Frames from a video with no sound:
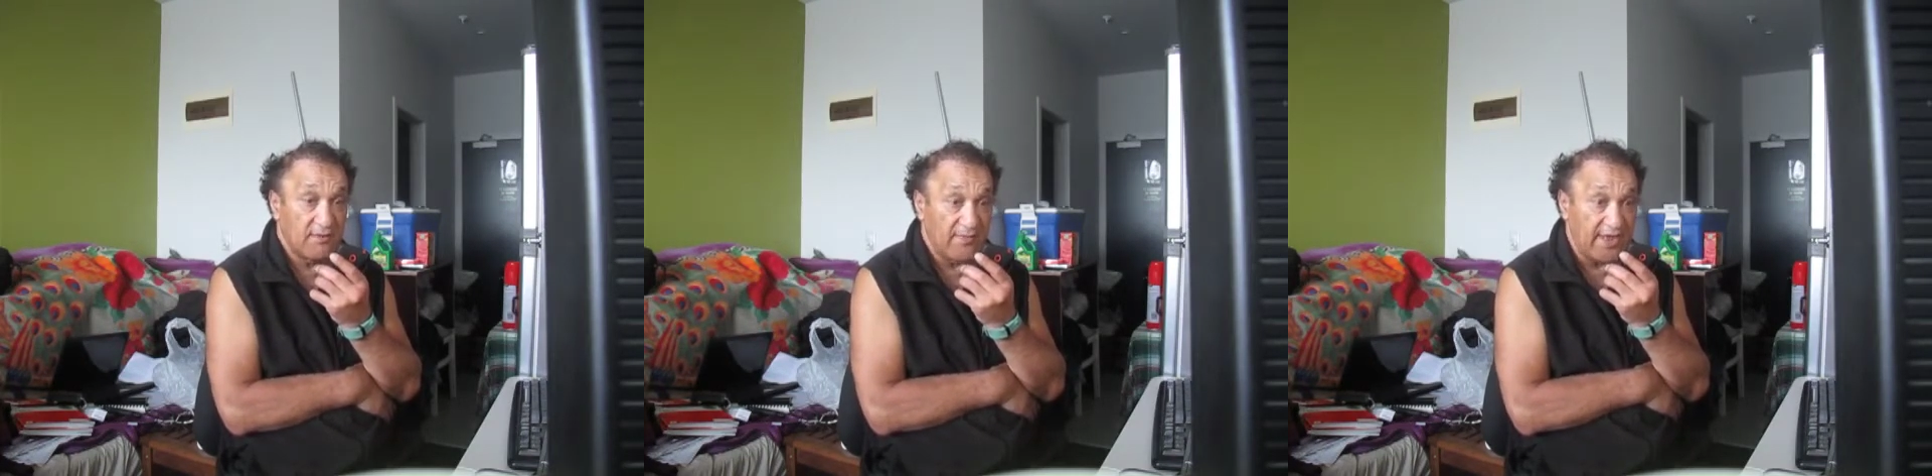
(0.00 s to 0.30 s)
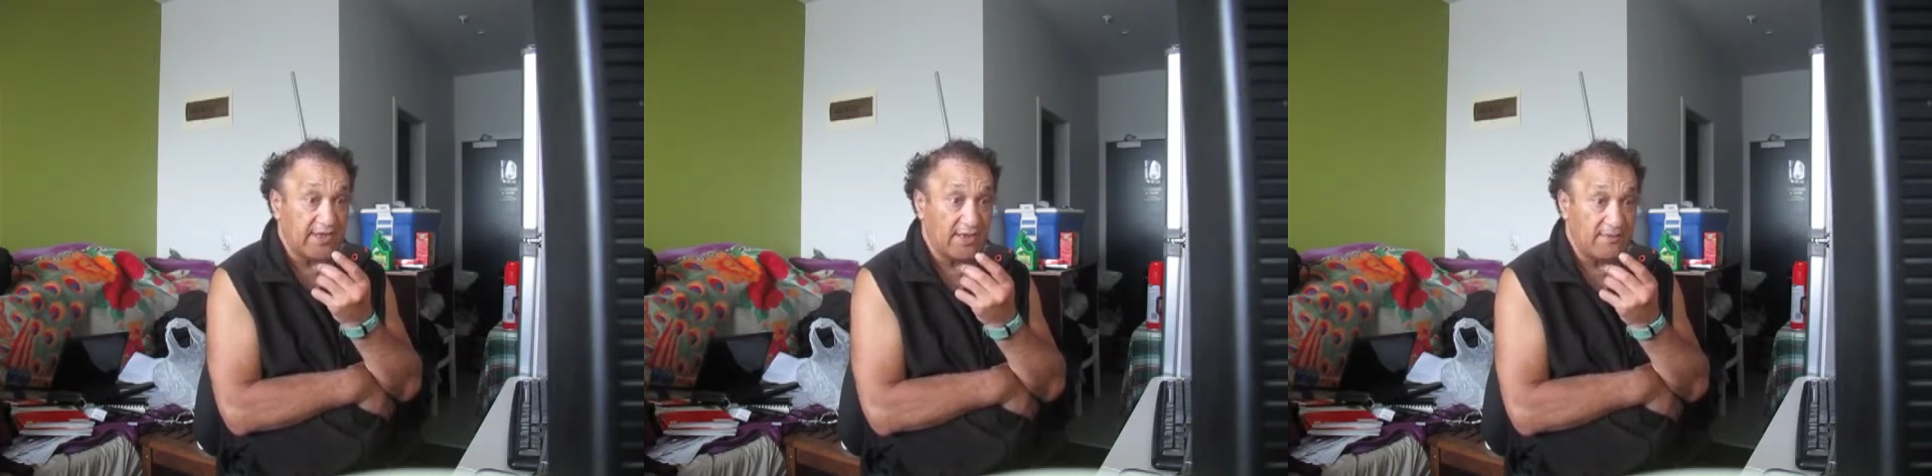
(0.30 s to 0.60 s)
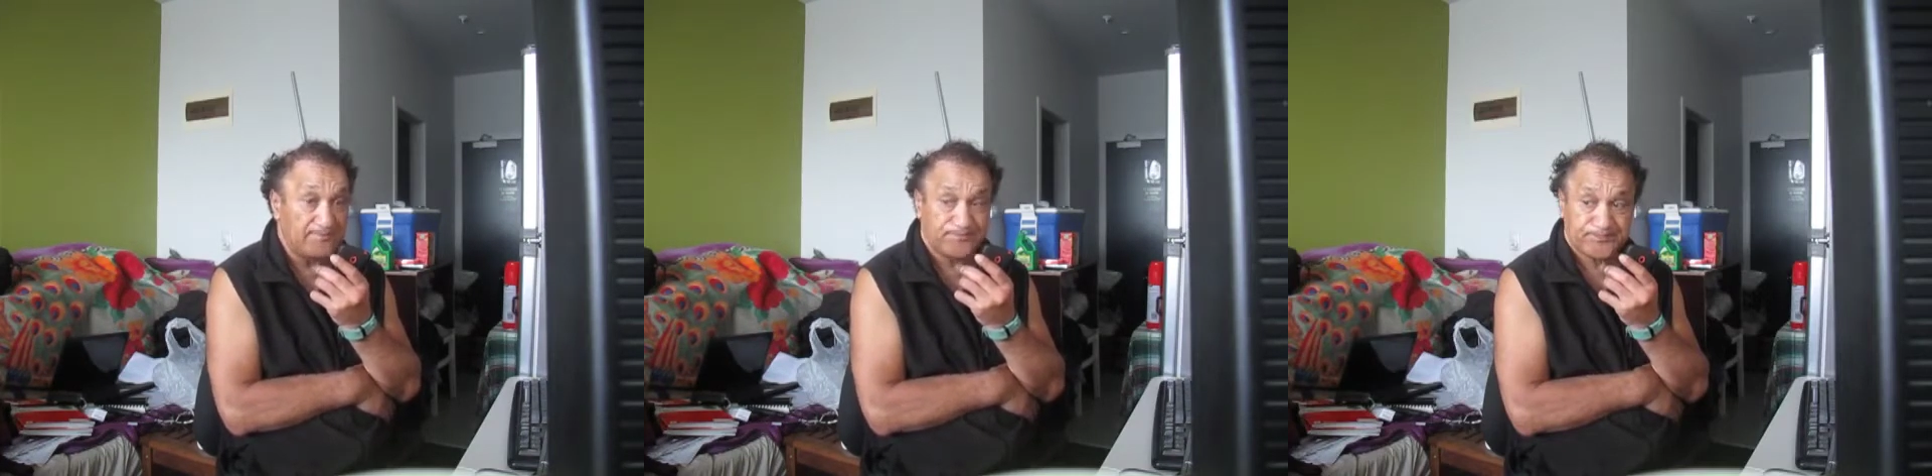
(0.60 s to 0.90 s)
Baker
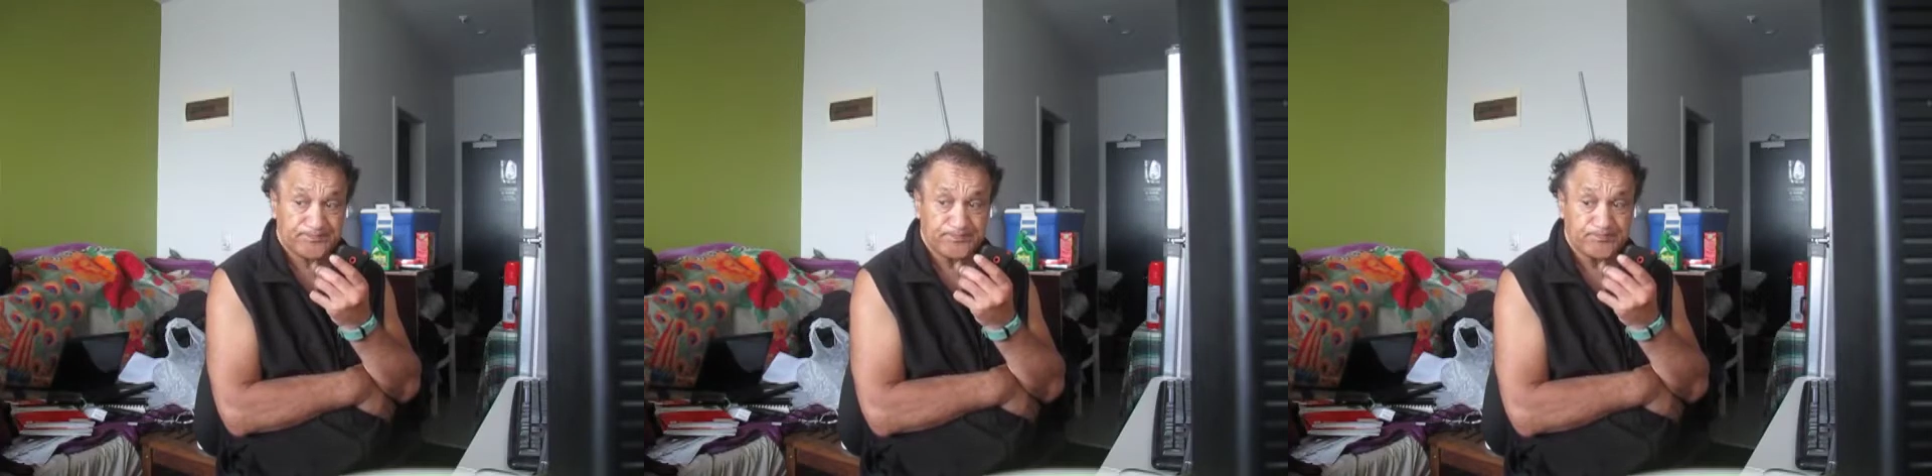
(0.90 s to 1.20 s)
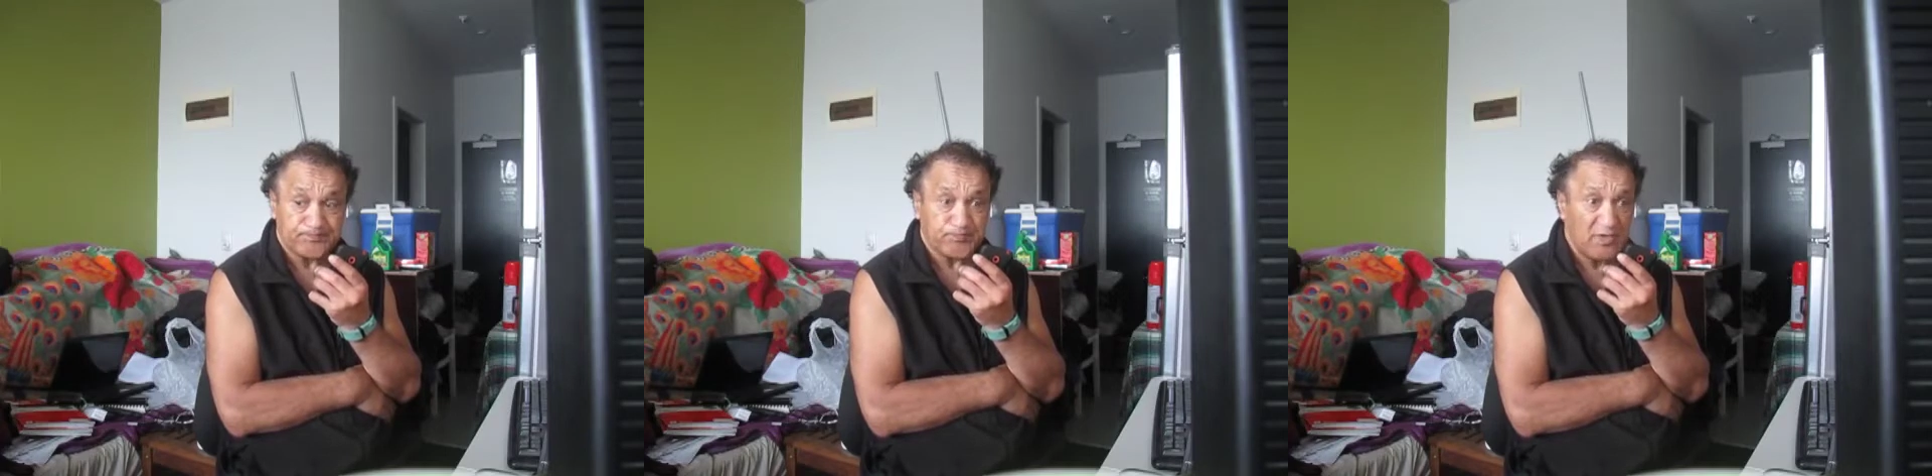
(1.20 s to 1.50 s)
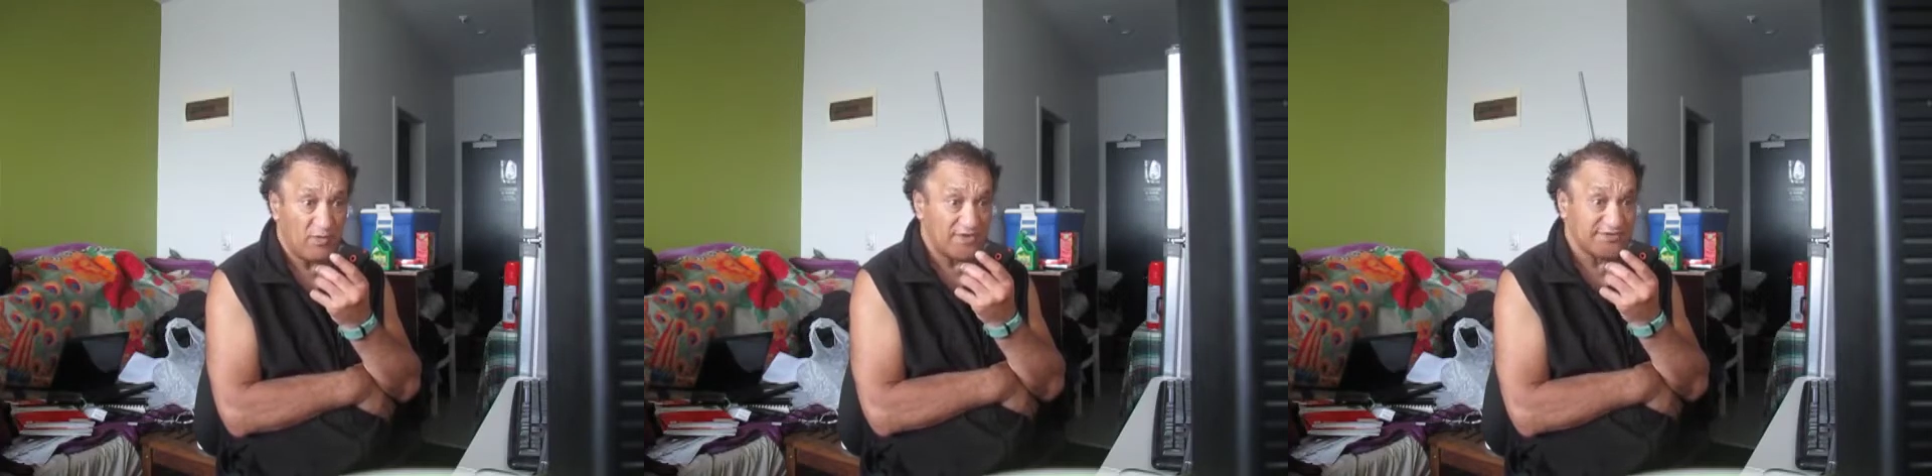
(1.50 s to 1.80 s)

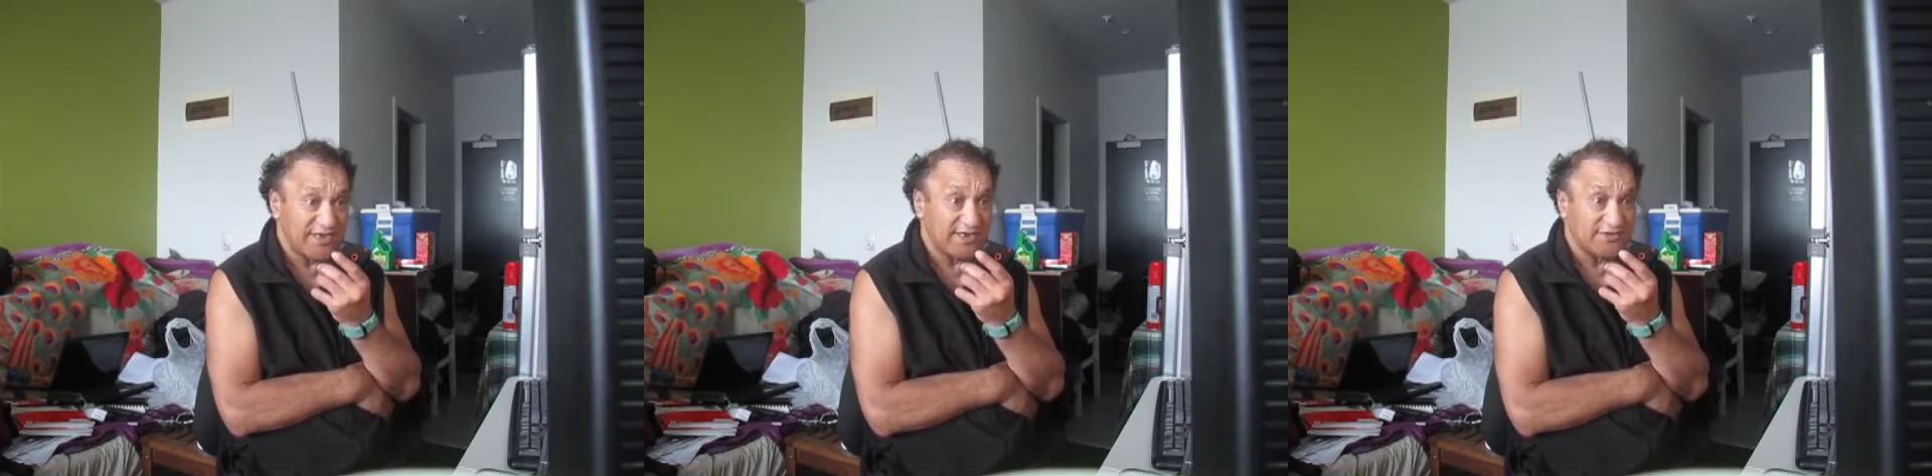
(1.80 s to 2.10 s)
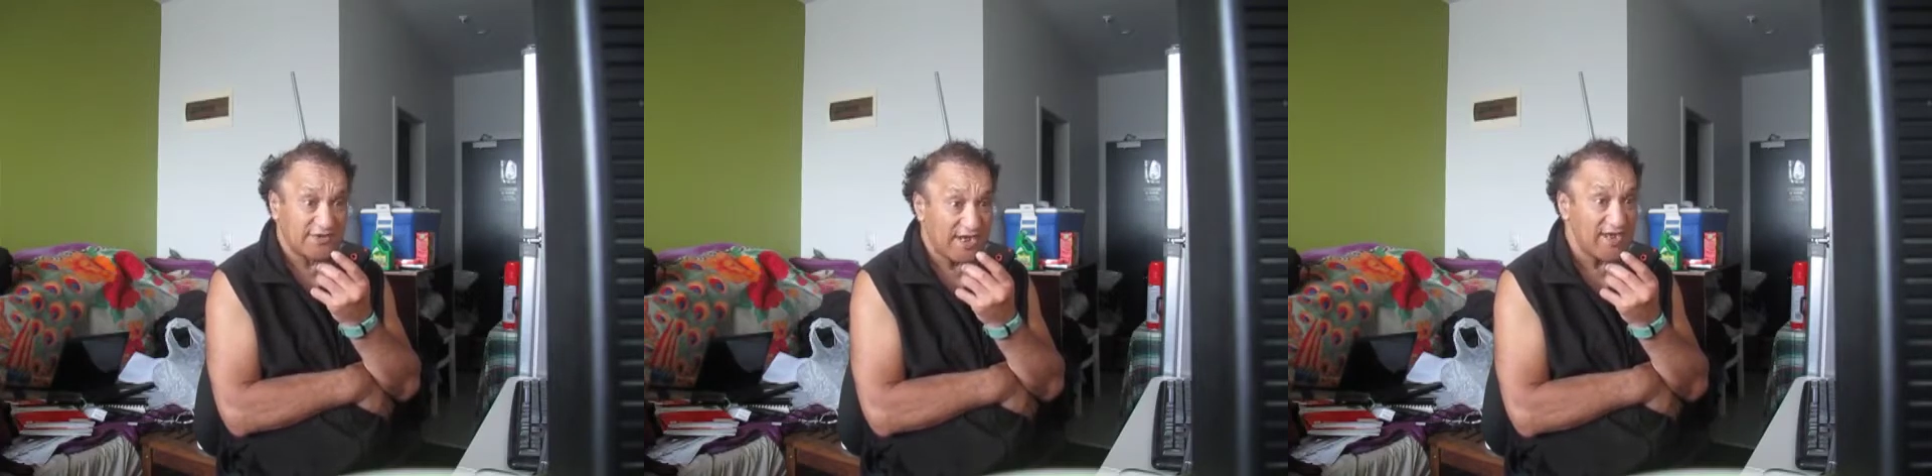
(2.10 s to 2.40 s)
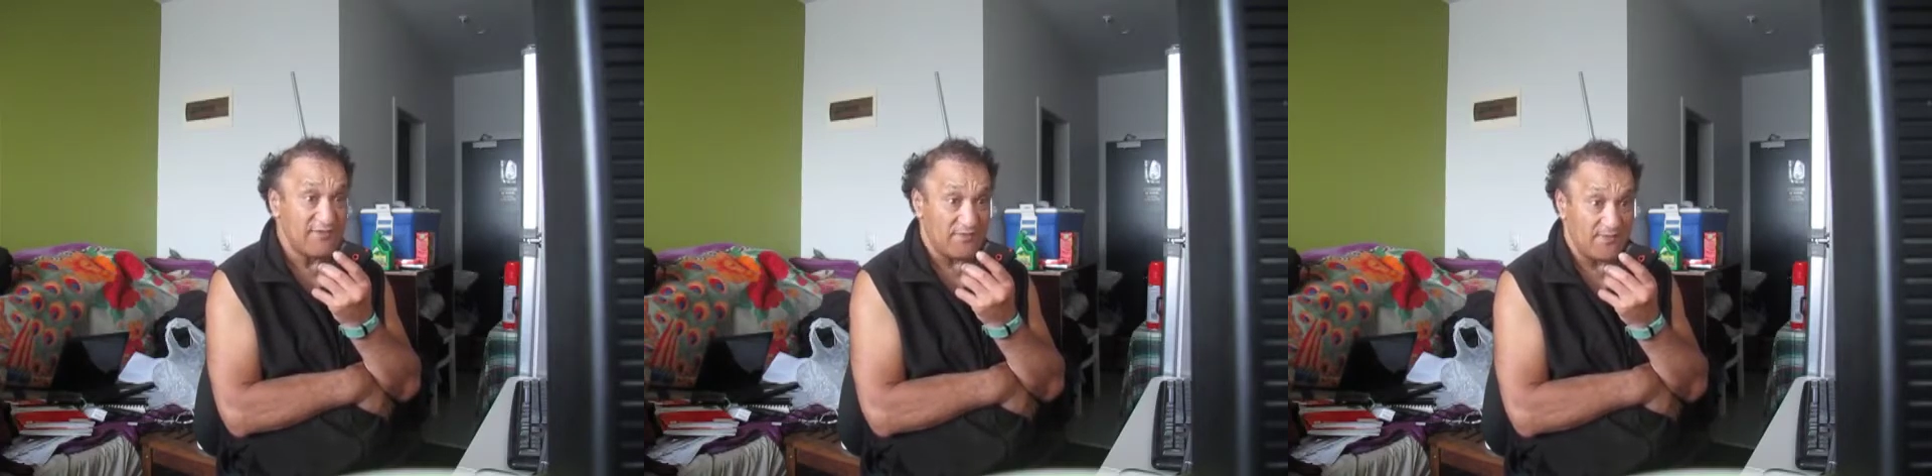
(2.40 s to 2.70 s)
was there to
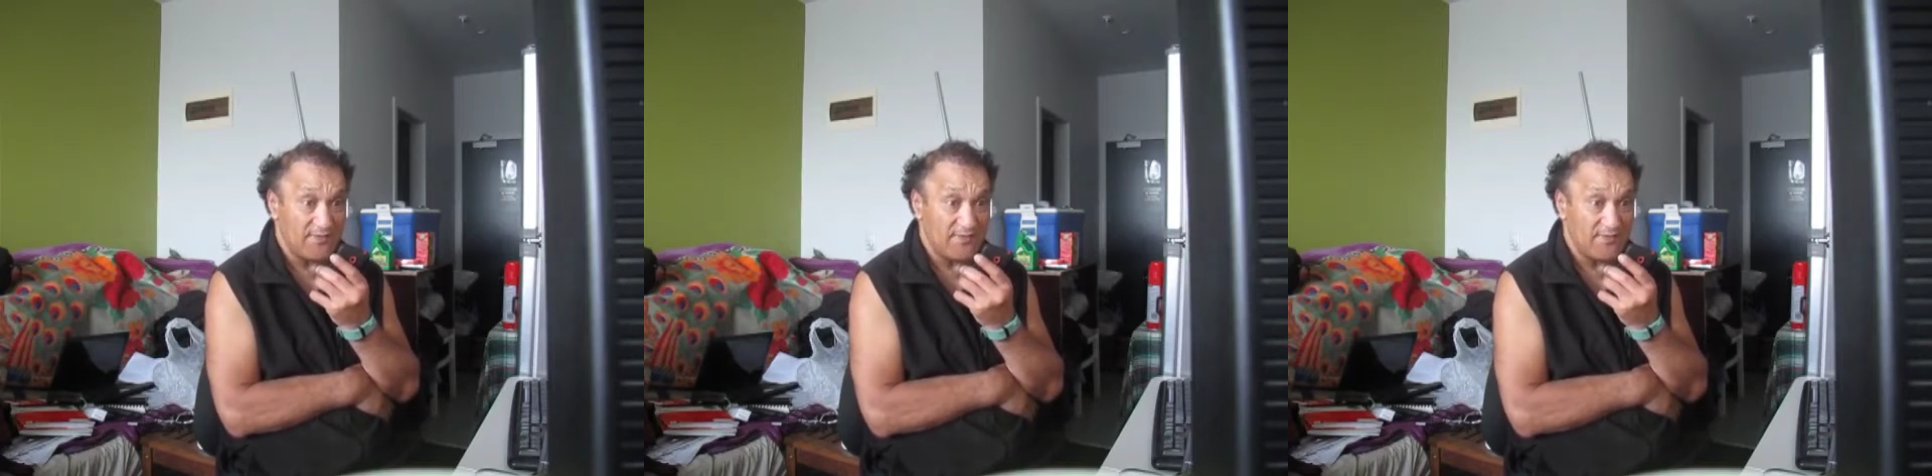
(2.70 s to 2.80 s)
claim him,